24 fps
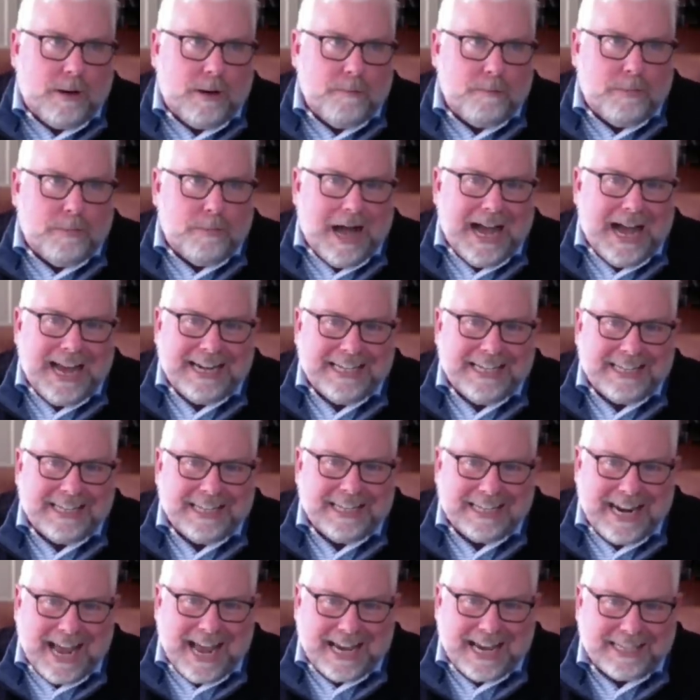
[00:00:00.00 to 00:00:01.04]
bonds
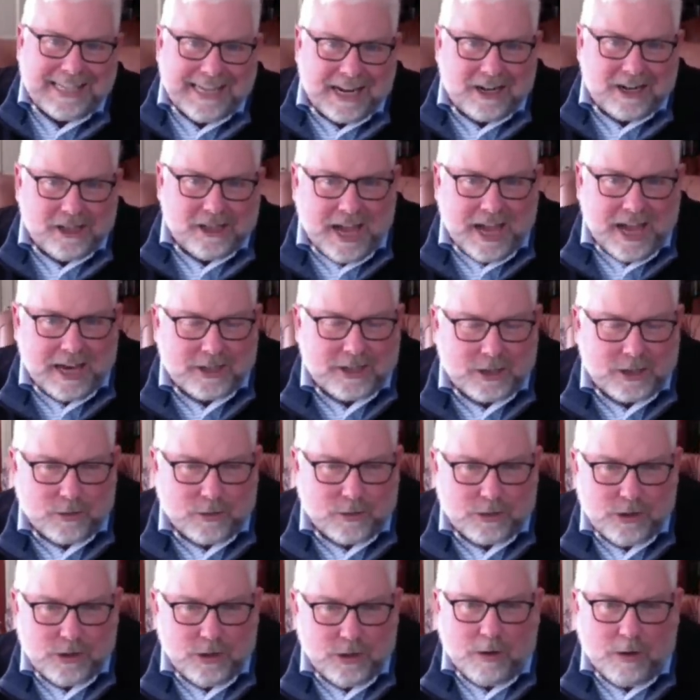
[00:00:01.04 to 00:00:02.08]
as an asset class.
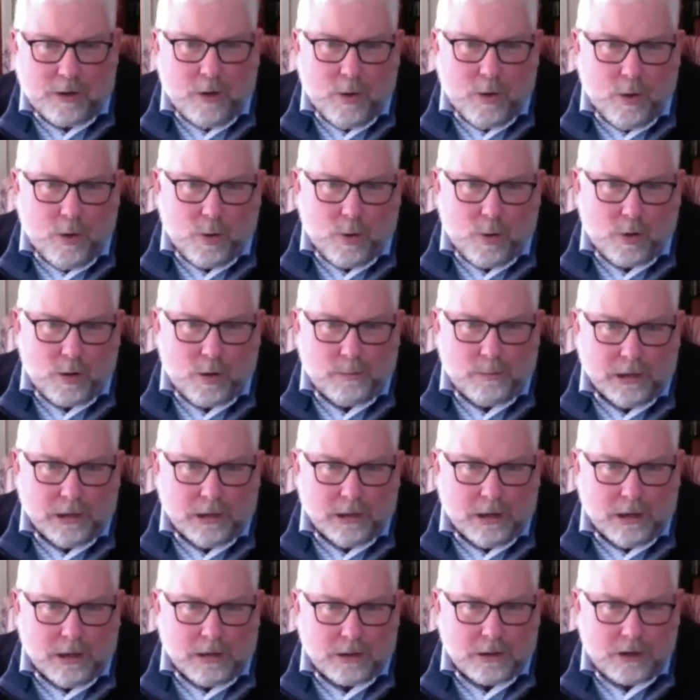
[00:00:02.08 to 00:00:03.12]
They're a horrible
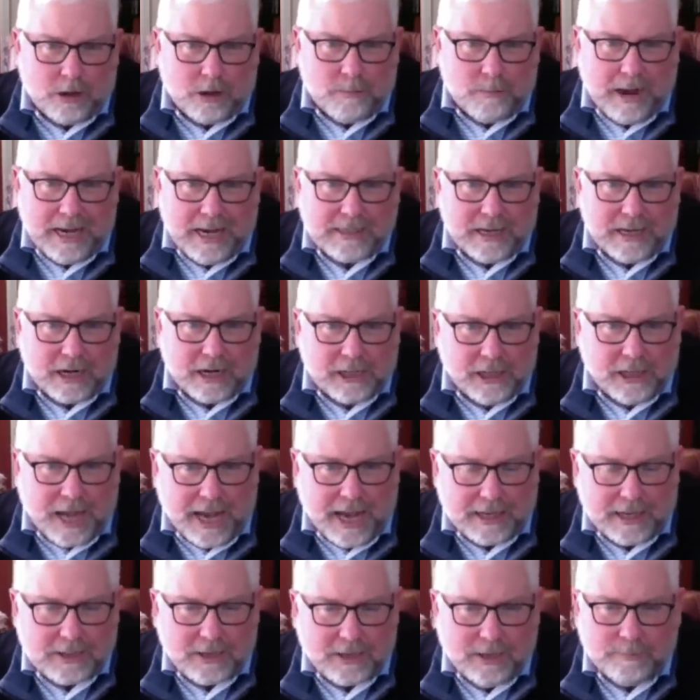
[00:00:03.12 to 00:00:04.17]
long-term asset
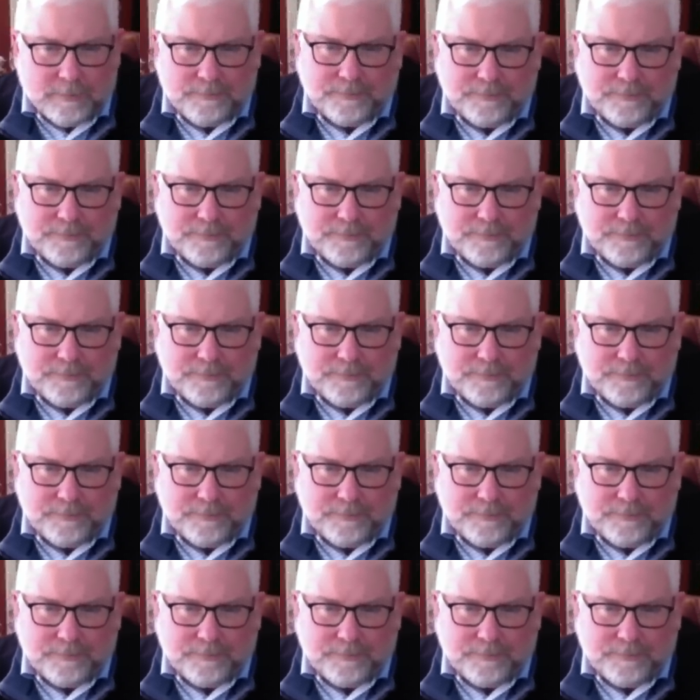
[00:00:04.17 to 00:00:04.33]
class.